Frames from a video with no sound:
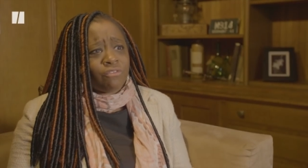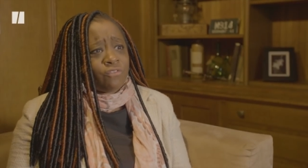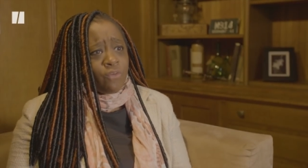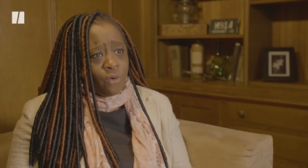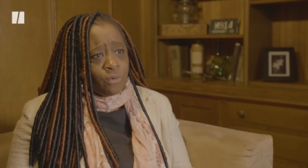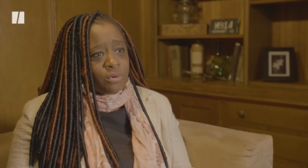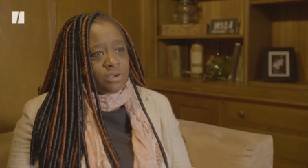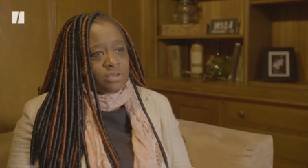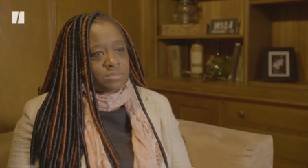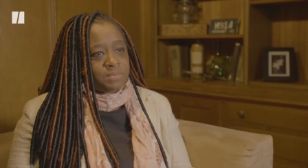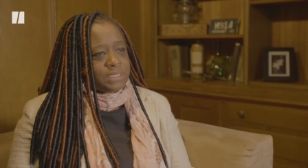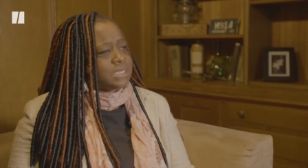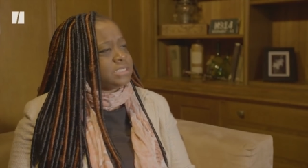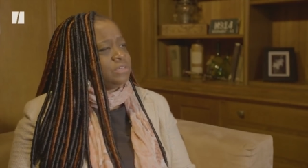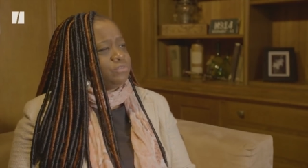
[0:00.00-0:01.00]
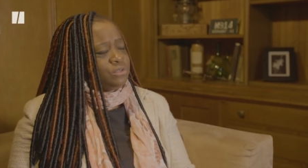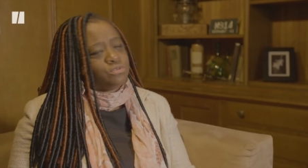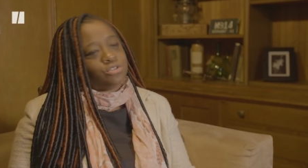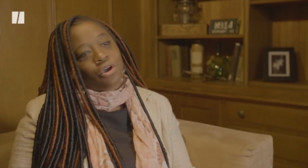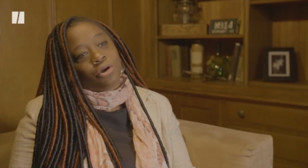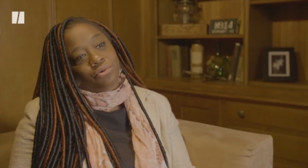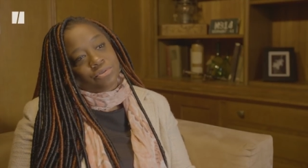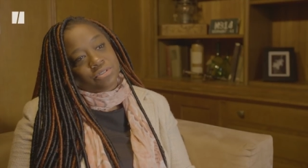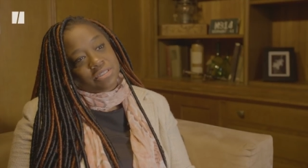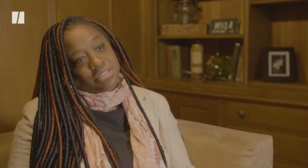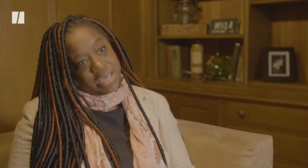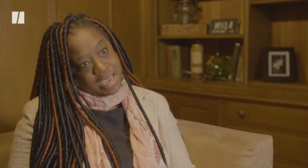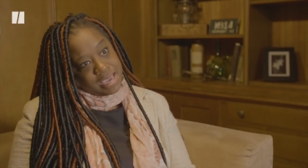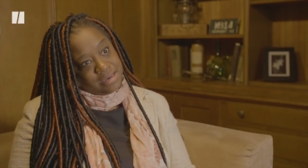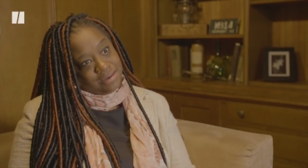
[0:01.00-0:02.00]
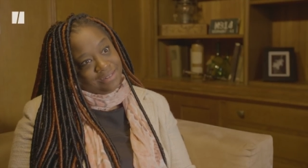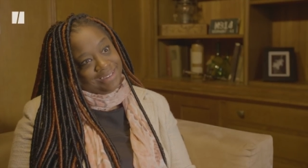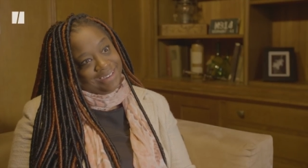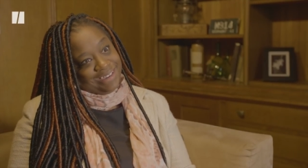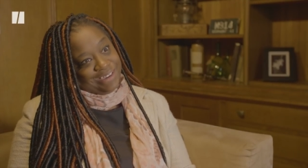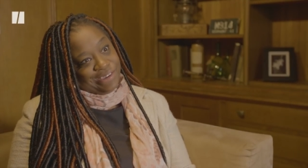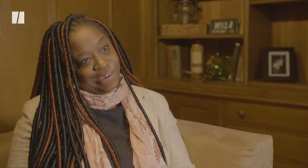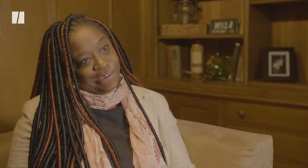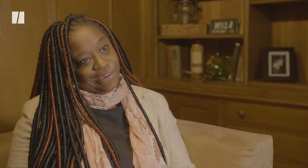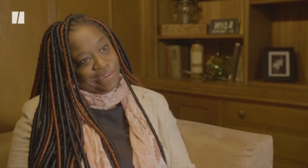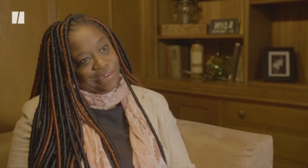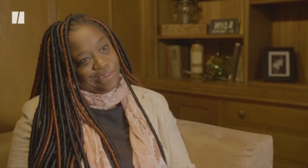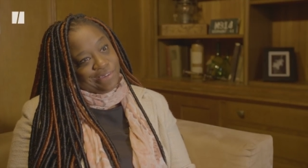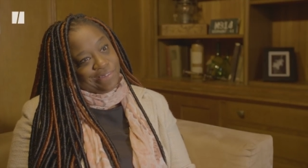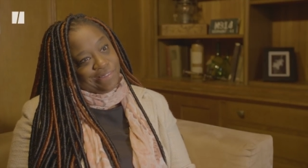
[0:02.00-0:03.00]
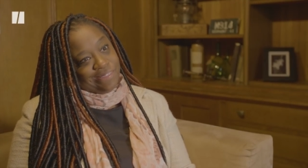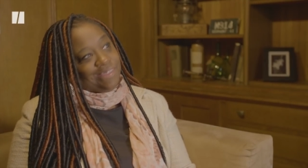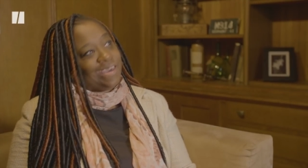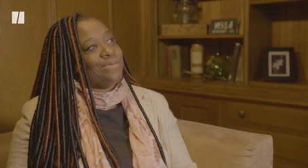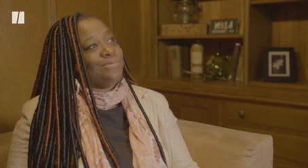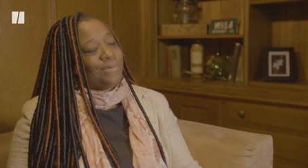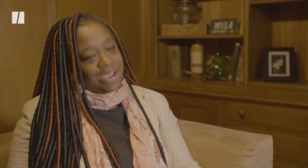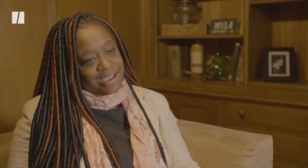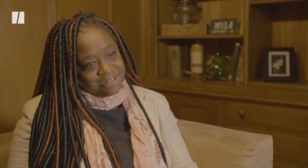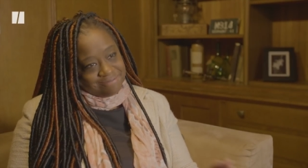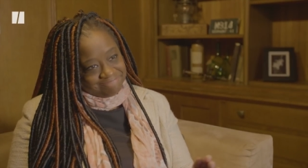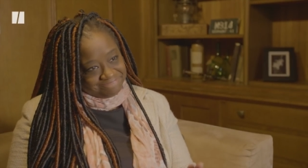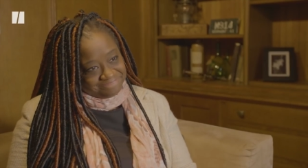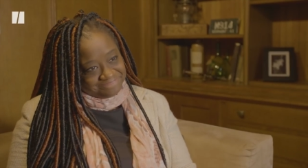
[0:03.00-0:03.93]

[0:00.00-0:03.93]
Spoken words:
forward, because if you don't, then they win.